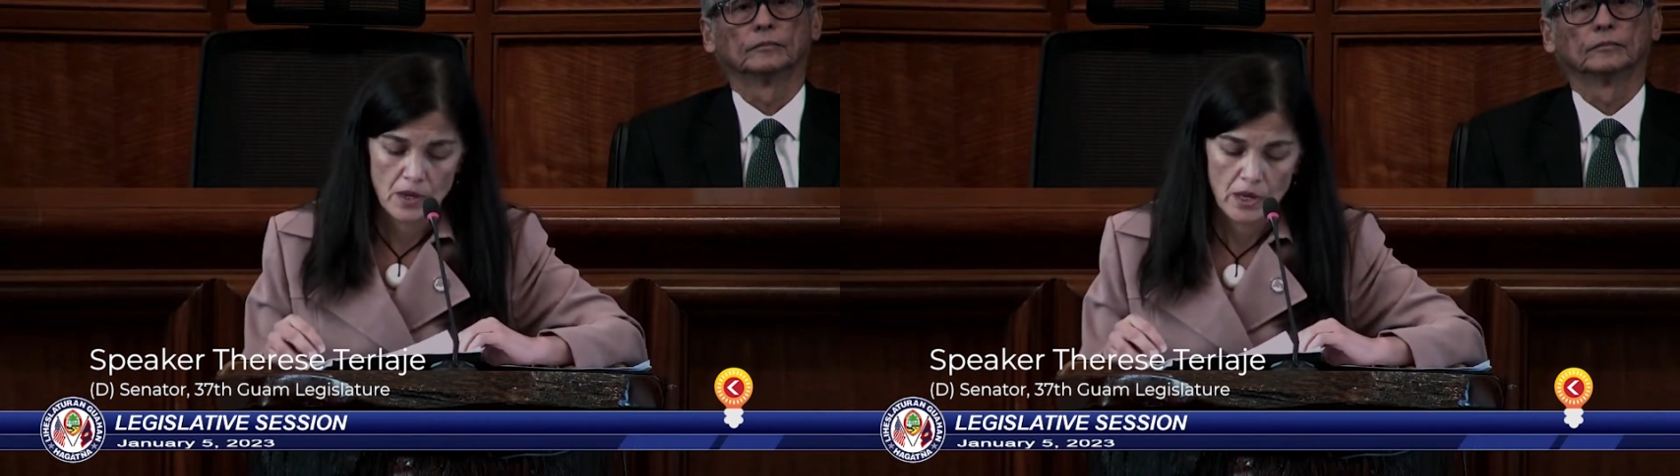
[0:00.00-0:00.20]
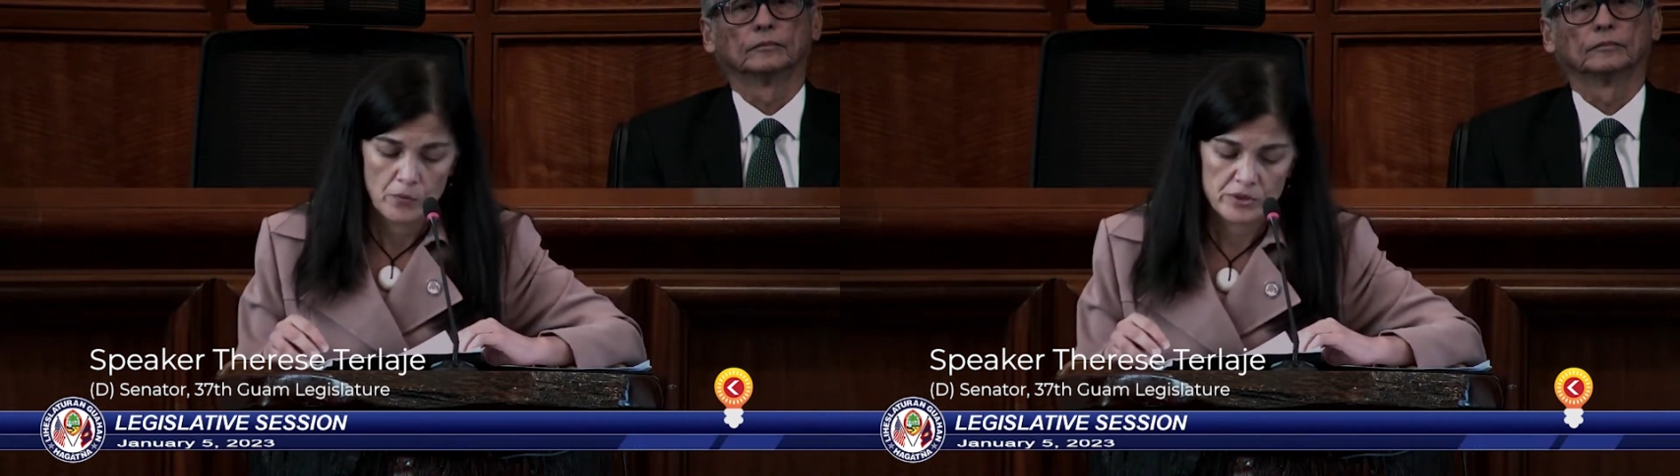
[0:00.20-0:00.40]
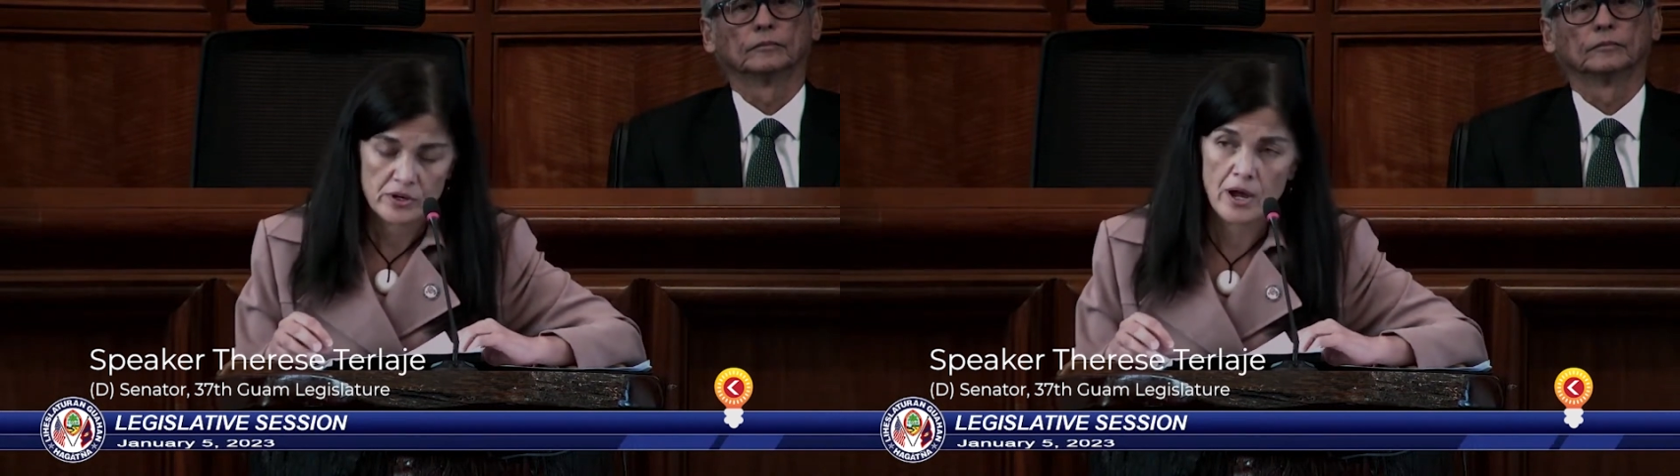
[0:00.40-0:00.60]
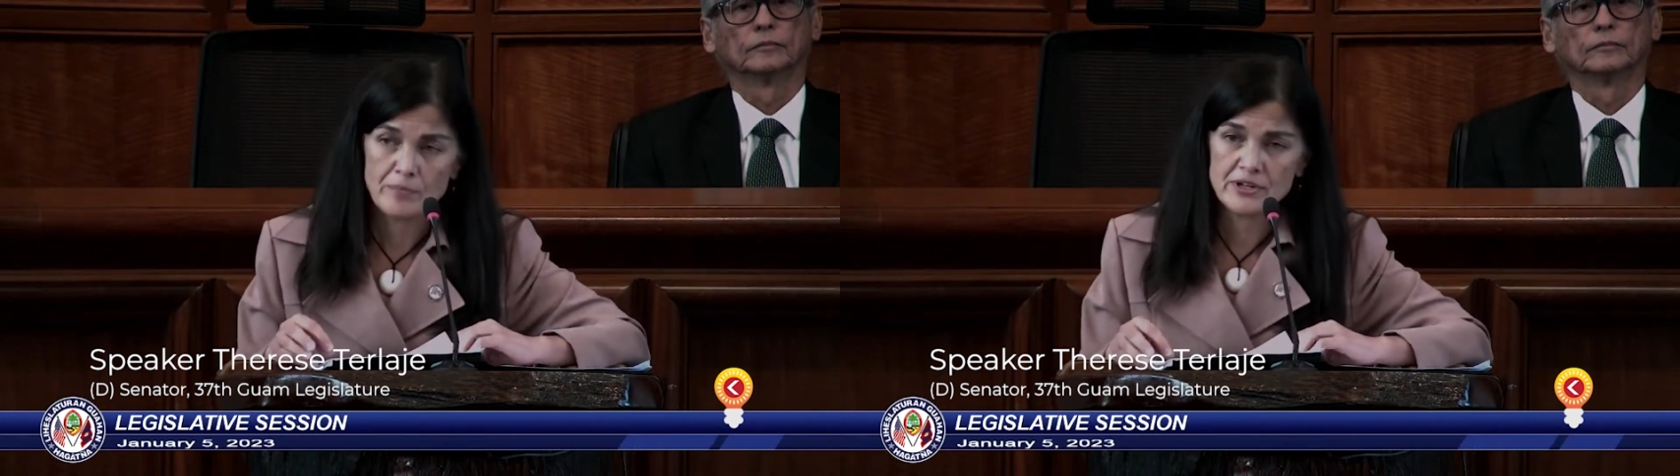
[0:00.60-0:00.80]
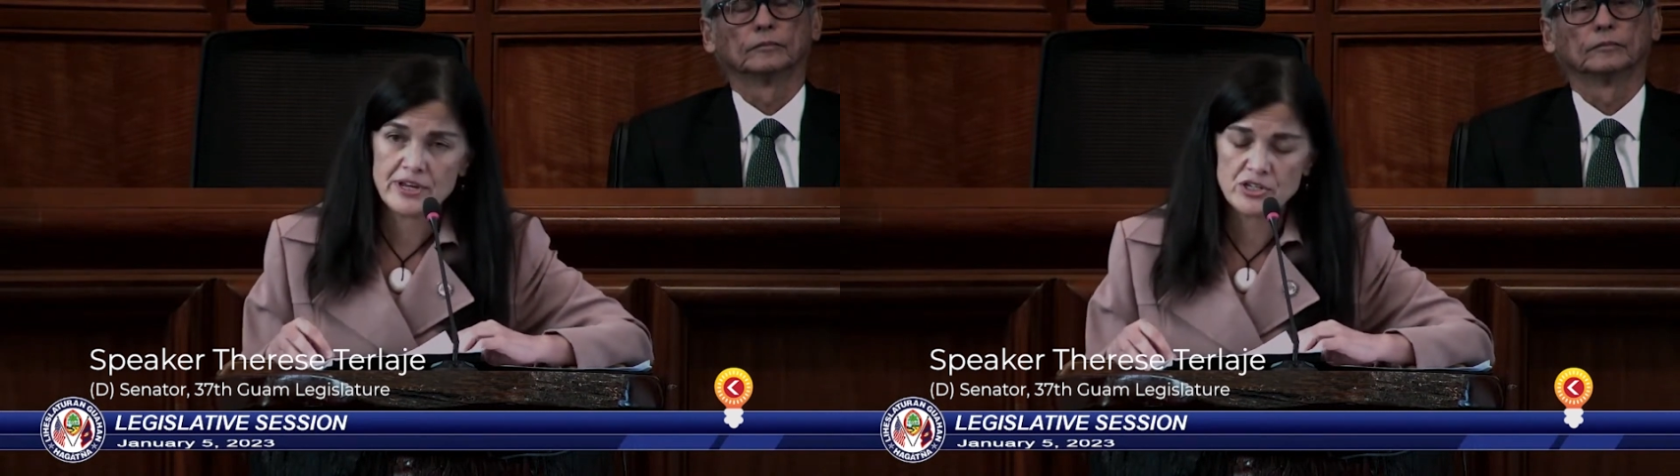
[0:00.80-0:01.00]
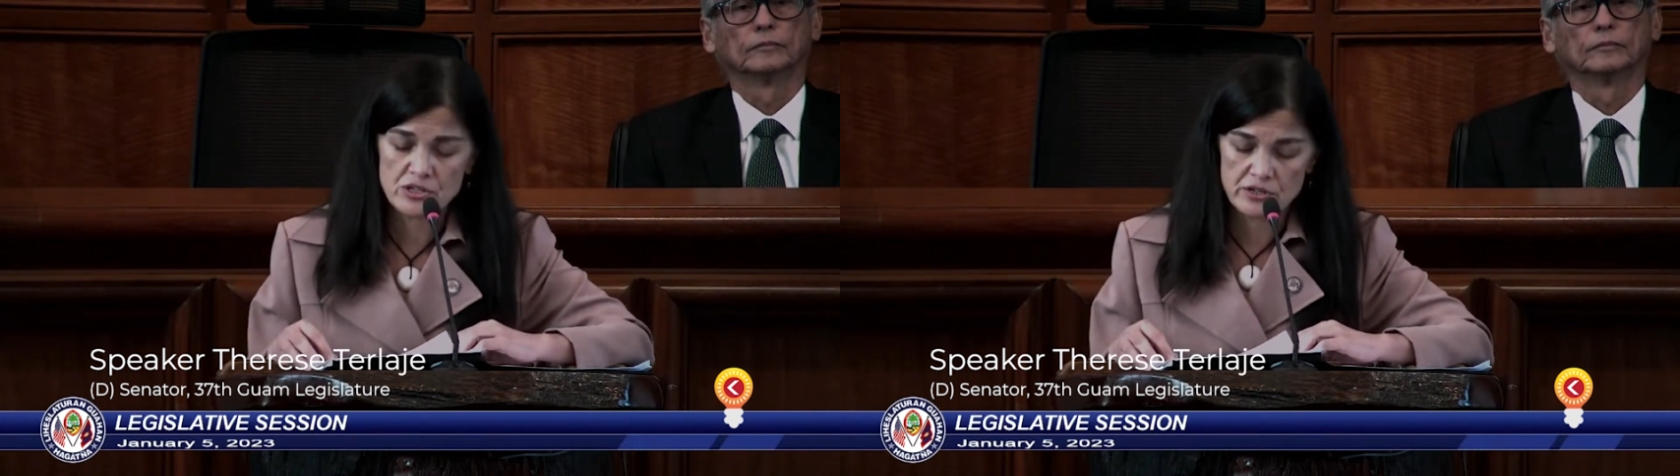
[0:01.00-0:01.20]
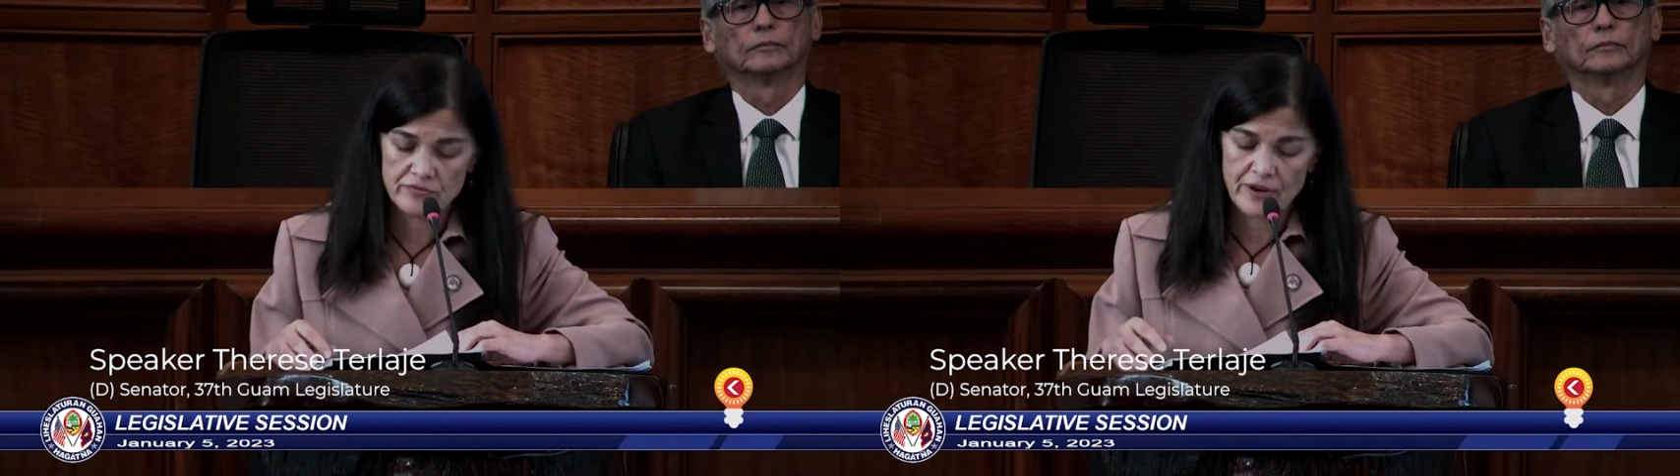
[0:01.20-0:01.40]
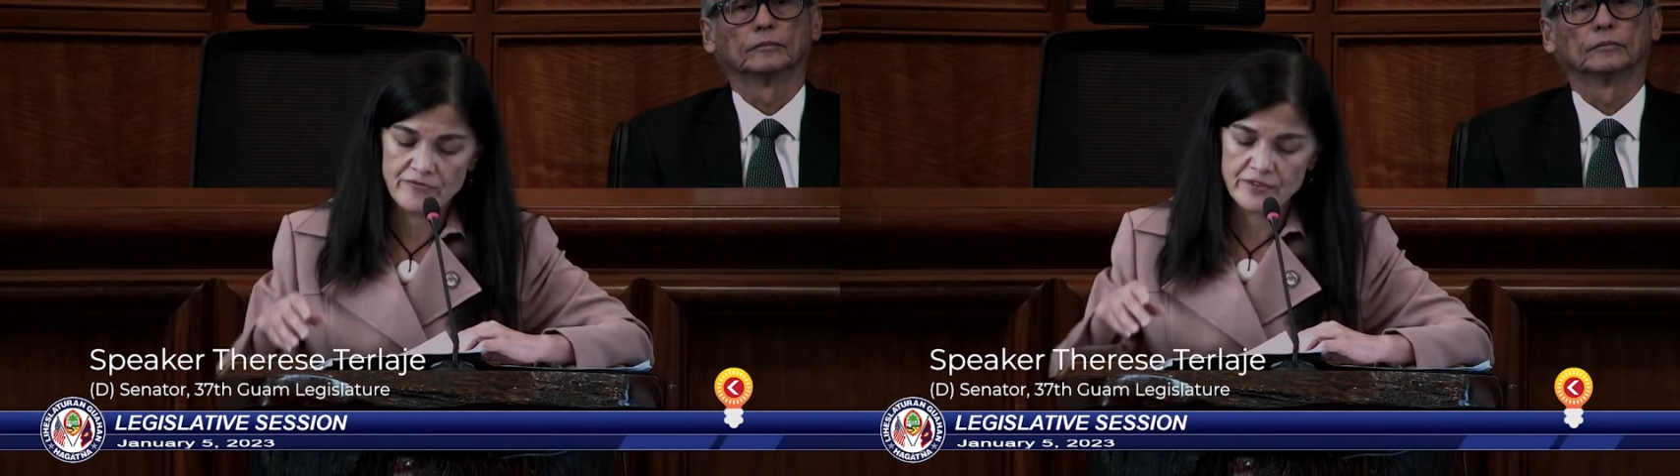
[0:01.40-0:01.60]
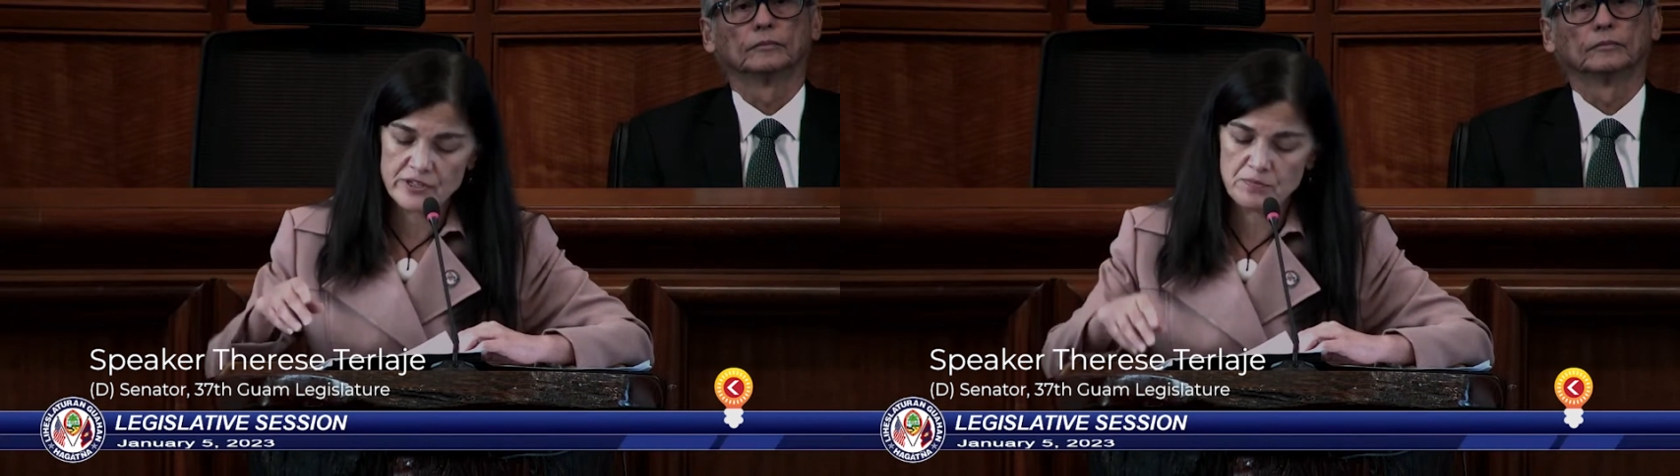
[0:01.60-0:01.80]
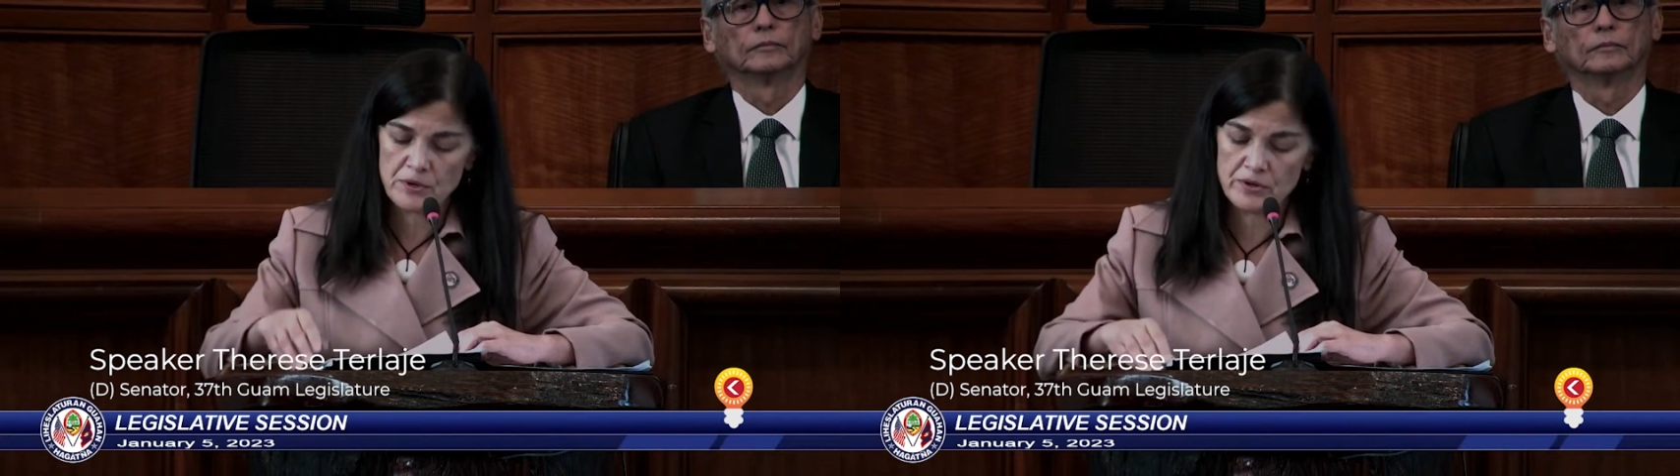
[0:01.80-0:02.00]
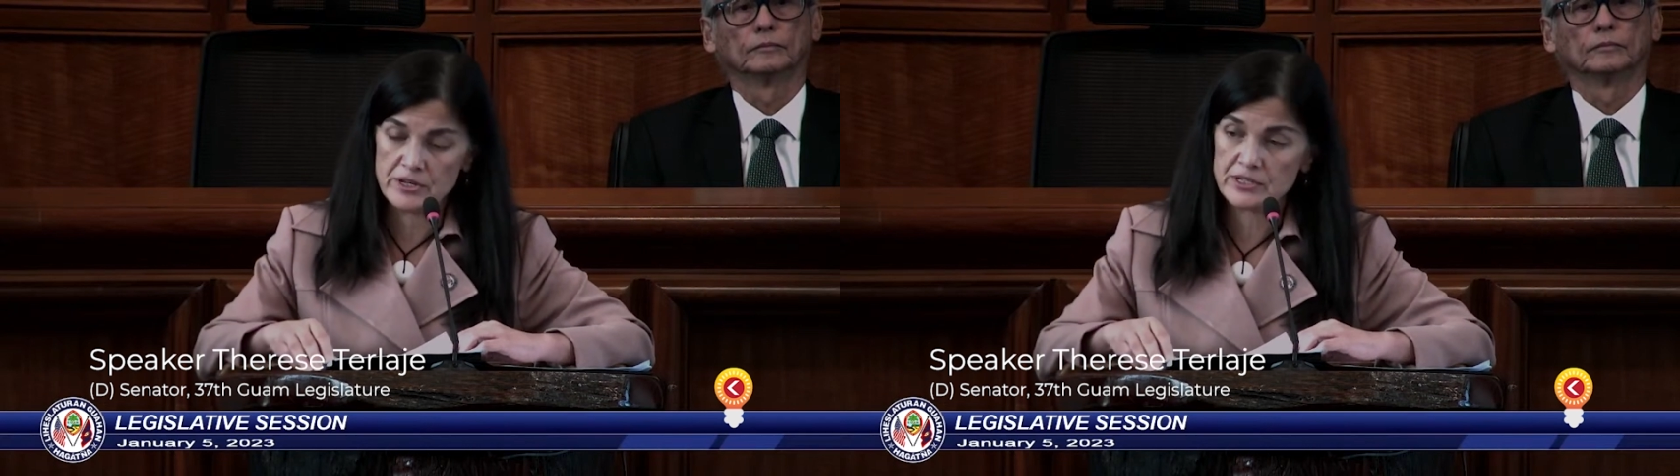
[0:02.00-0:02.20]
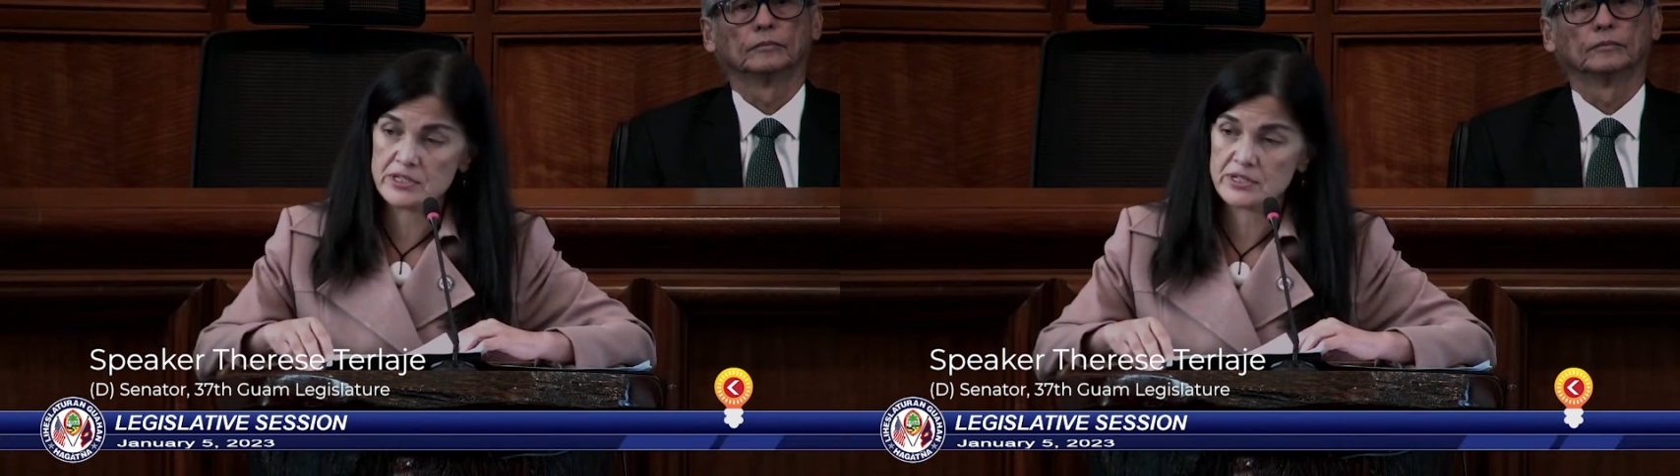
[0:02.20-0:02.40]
With a combination of life experience,